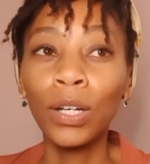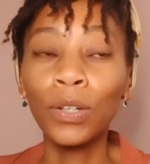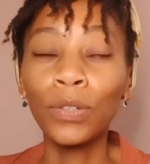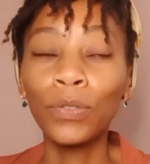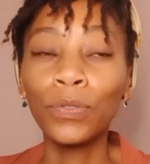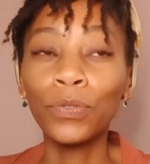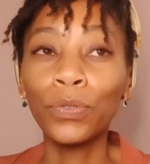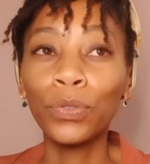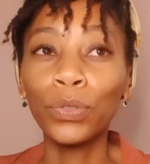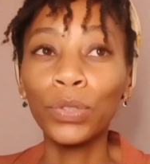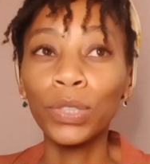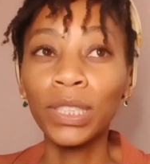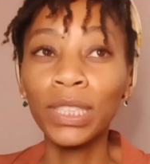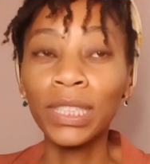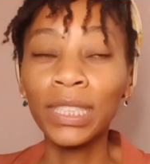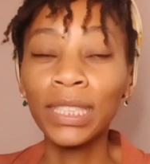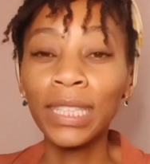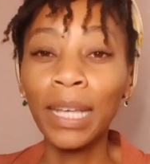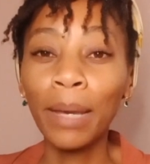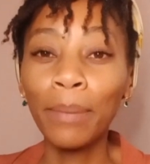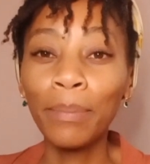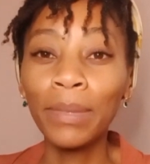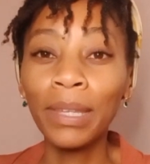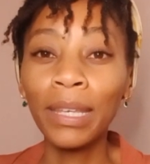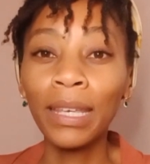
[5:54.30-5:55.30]
for
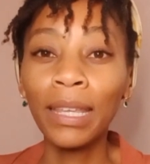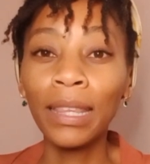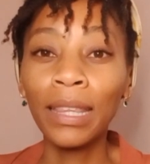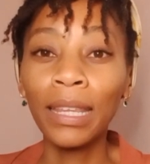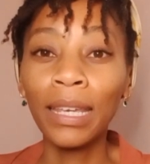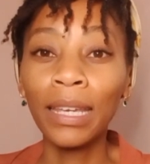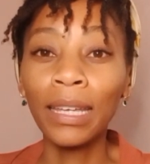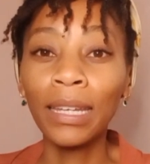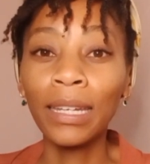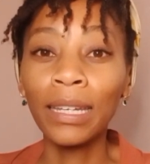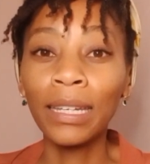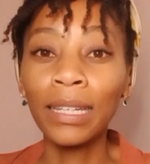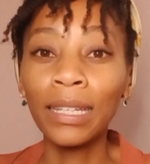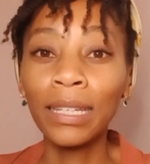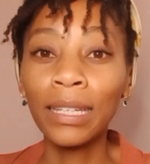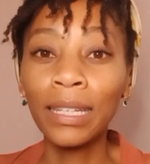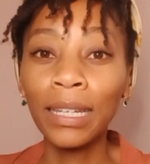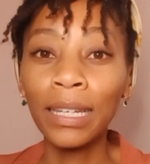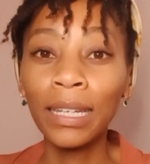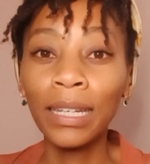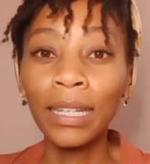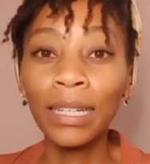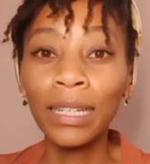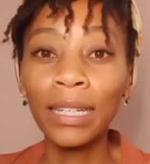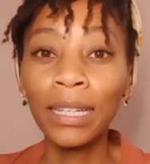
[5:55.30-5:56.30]
something they
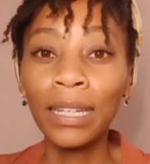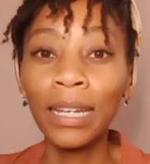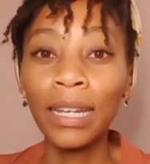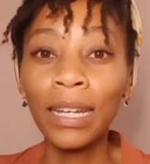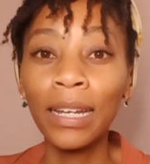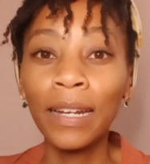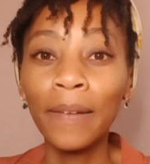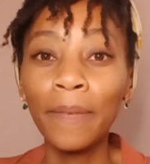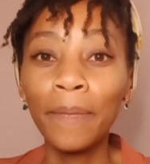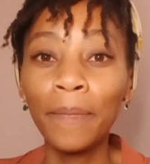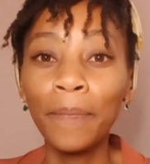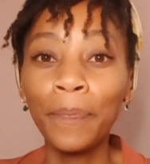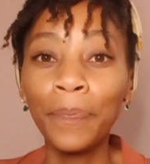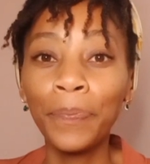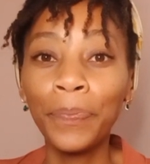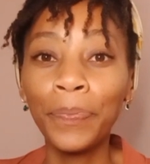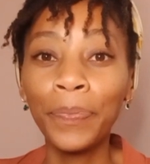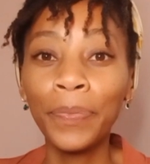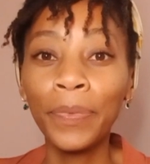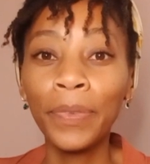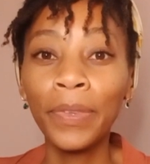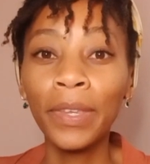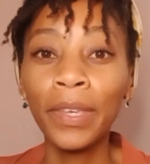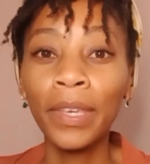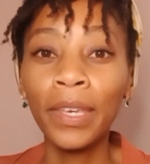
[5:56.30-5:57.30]
did
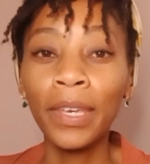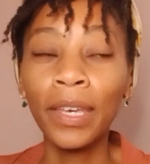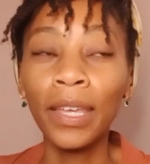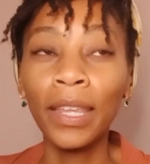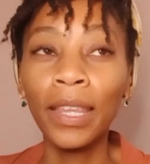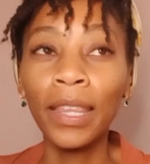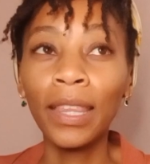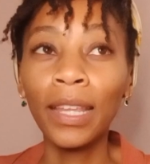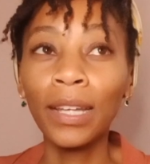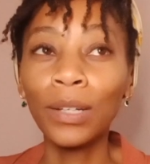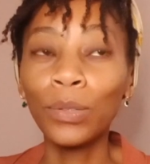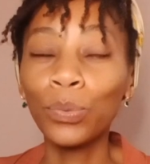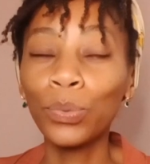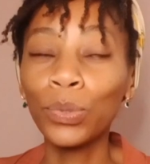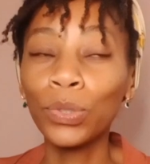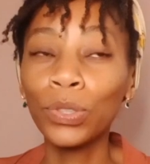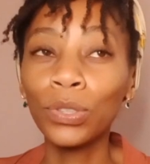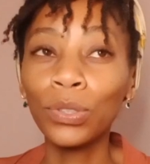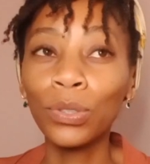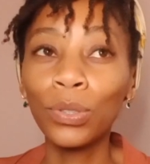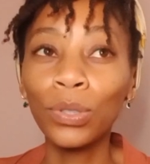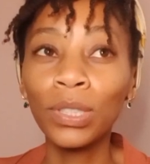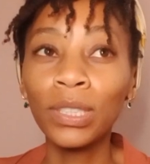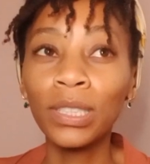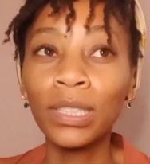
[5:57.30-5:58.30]
that was
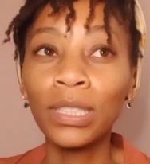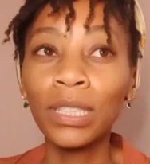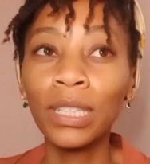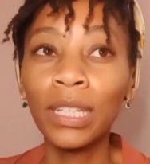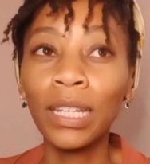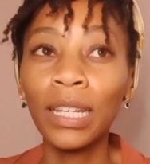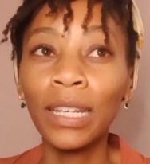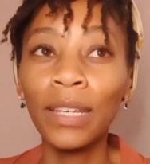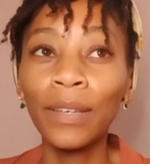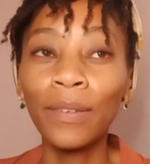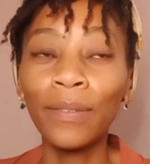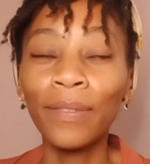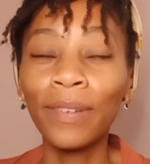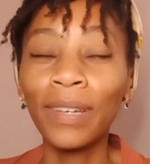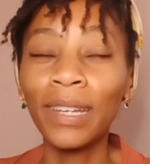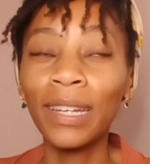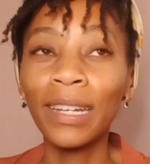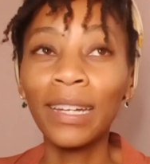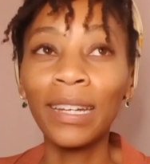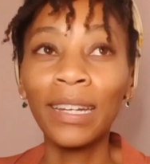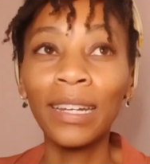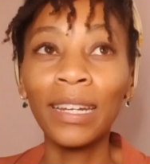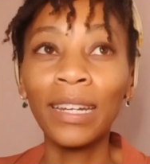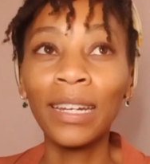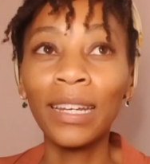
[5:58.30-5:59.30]
not
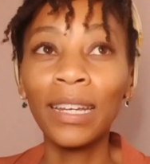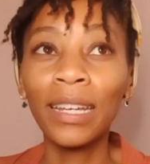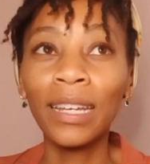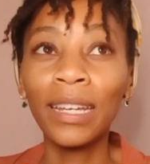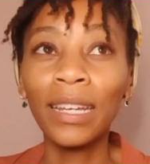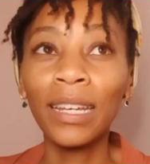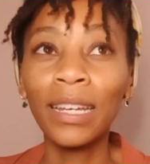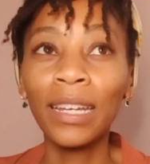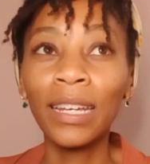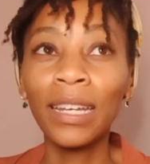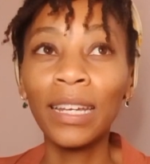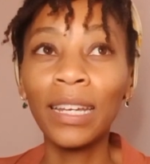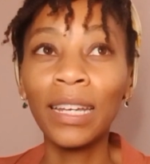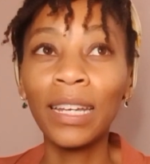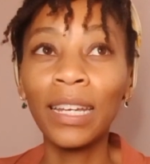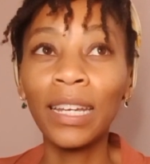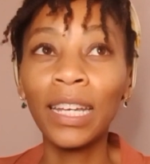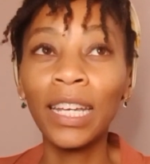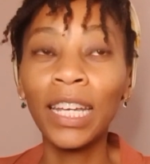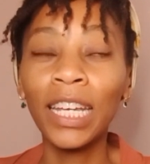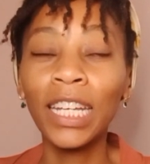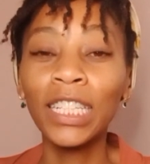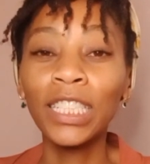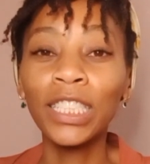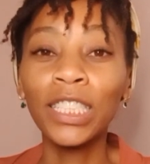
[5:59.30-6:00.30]
even
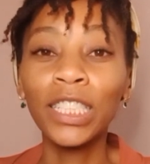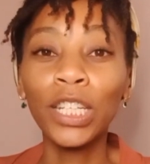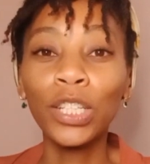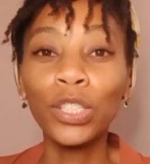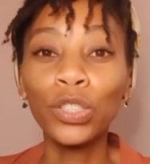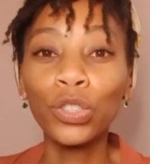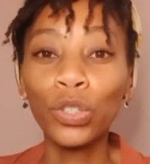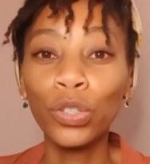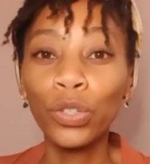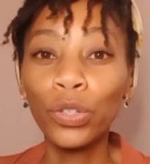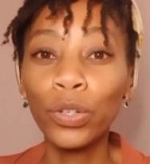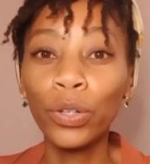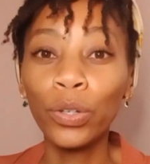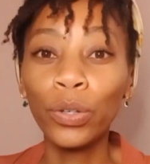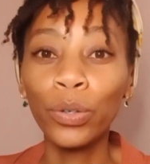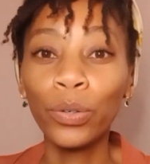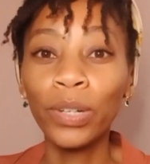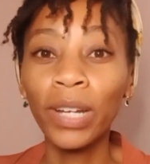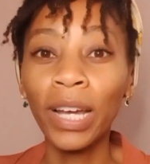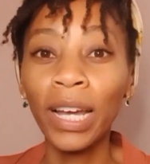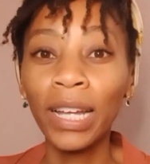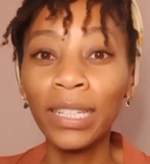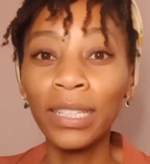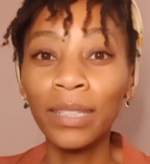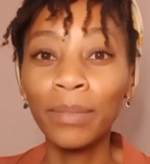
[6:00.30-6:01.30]
intentional on
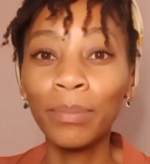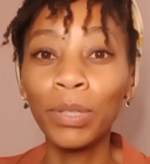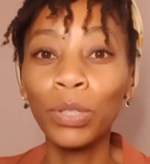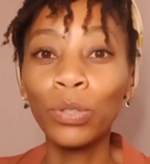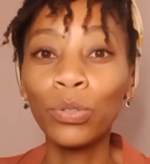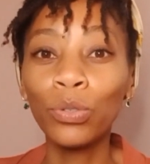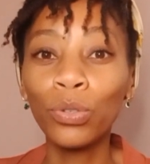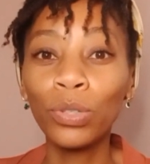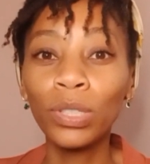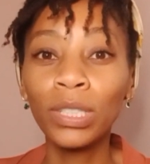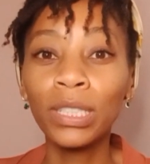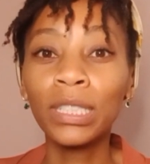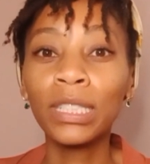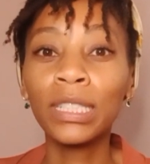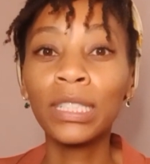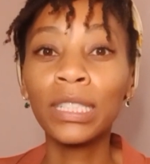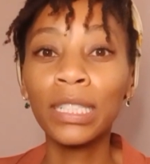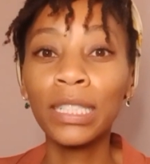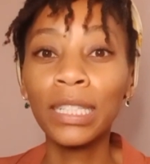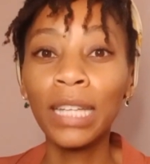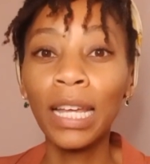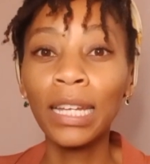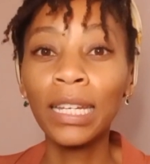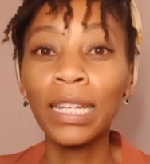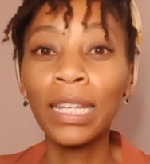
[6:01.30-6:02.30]
hurting me, just
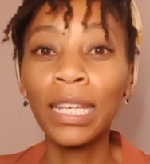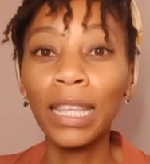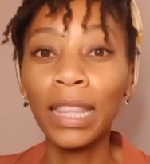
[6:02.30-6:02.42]
turning